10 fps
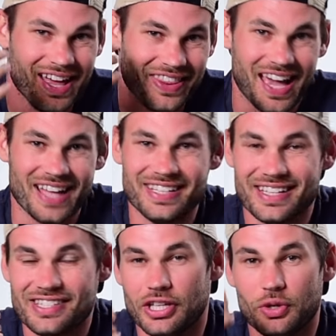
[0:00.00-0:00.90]
The idea
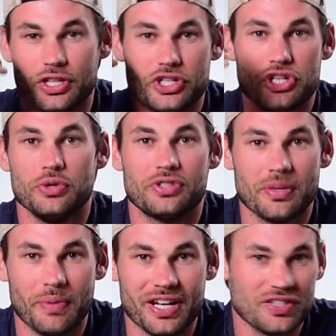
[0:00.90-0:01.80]
is that you could shoot
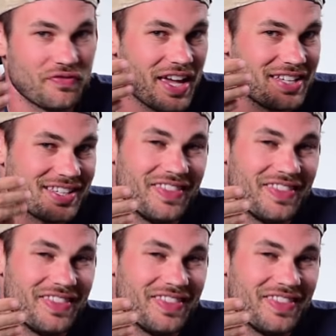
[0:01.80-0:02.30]
somebody's face